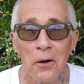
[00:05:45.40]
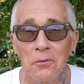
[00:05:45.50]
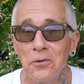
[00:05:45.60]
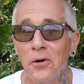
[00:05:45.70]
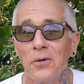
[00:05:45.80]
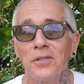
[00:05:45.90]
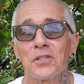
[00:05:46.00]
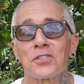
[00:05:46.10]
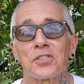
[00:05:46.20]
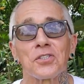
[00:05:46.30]
I don't know, in
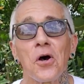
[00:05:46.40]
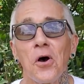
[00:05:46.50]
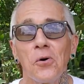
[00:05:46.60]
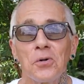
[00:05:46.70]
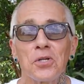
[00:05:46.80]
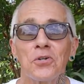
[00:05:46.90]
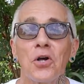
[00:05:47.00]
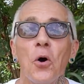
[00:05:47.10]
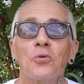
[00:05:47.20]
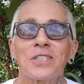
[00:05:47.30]
the snow or you
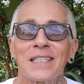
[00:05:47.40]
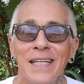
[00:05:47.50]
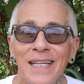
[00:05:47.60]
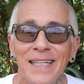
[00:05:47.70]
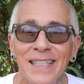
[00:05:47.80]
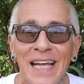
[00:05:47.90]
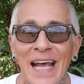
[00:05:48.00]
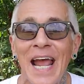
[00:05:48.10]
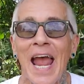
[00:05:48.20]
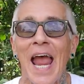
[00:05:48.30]
go skiing
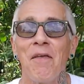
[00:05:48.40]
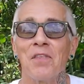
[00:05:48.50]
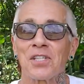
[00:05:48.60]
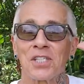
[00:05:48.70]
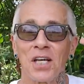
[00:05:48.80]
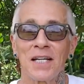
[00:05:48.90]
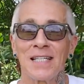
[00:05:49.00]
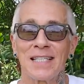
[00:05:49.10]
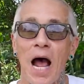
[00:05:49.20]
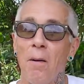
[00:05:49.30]
and the sun
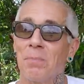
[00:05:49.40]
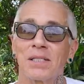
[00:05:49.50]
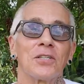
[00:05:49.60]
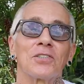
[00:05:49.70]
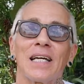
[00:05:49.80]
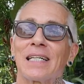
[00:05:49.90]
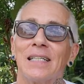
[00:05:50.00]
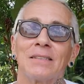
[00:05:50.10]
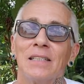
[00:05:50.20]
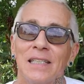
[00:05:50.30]
is out, but there's like
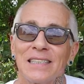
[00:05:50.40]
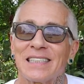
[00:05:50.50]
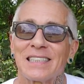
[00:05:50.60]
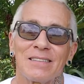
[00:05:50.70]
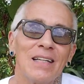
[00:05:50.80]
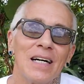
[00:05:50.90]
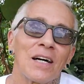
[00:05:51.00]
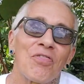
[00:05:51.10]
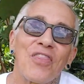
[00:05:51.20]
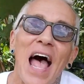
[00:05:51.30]
a,
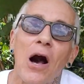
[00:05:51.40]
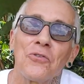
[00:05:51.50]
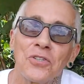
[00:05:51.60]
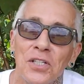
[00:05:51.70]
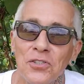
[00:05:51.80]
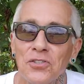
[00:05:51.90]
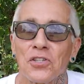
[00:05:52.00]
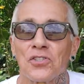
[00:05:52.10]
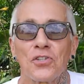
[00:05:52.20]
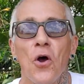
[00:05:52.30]
a thousand inches
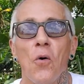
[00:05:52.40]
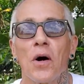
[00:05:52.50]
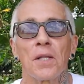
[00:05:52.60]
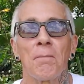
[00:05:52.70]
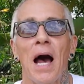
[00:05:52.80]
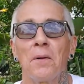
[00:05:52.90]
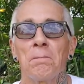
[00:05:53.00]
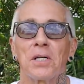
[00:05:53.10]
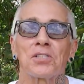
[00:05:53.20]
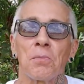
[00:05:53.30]
of snow on the
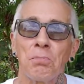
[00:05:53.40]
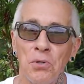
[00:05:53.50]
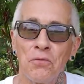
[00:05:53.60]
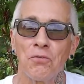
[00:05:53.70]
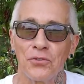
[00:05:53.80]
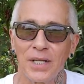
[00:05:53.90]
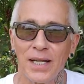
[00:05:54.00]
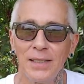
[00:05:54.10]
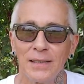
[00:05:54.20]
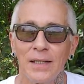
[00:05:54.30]
mountain, but it's a beautiful
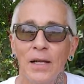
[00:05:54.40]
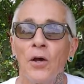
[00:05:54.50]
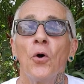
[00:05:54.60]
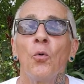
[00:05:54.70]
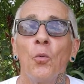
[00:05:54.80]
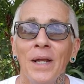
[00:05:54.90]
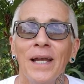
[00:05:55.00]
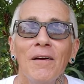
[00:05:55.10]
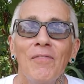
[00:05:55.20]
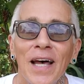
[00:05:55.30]
day? we
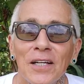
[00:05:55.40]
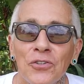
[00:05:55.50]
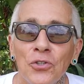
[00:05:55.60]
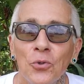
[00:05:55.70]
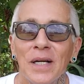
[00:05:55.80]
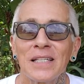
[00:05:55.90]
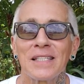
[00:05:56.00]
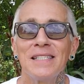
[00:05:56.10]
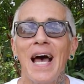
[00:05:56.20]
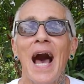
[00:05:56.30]
have that too.
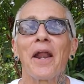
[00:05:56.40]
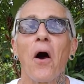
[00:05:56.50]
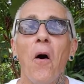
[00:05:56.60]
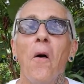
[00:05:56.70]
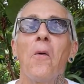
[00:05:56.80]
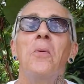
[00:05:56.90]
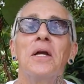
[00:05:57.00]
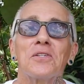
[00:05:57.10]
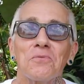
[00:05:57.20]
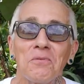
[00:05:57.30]
It's not
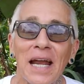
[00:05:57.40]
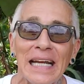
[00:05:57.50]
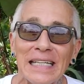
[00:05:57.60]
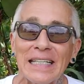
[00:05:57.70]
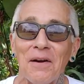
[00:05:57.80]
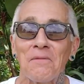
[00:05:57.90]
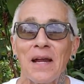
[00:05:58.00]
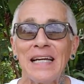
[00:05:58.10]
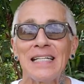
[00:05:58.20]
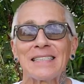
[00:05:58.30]
always raining. That
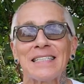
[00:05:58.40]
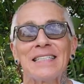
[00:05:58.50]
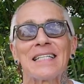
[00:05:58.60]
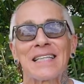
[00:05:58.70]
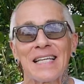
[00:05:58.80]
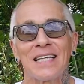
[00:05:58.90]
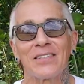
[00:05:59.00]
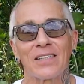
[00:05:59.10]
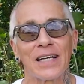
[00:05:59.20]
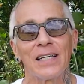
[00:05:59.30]
rainy season thing
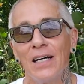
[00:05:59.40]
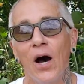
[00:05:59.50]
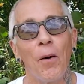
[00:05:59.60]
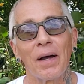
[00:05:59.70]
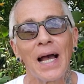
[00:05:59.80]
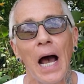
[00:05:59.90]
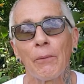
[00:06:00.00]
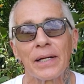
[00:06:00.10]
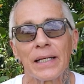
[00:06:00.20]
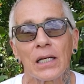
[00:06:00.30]
is like, oh my God,
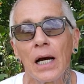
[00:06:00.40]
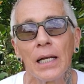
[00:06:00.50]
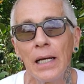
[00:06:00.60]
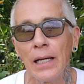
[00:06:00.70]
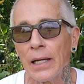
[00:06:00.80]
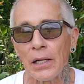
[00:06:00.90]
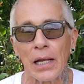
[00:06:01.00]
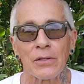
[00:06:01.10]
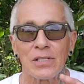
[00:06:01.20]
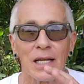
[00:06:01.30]
we're going to get caught.
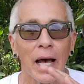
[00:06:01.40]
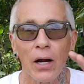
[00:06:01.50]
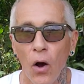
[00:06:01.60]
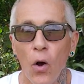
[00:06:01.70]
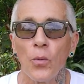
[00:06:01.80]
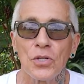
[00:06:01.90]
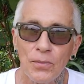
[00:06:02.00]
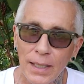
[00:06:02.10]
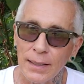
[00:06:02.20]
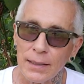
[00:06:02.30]
It's not always
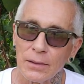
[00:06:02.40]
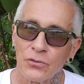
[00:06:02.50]
raining.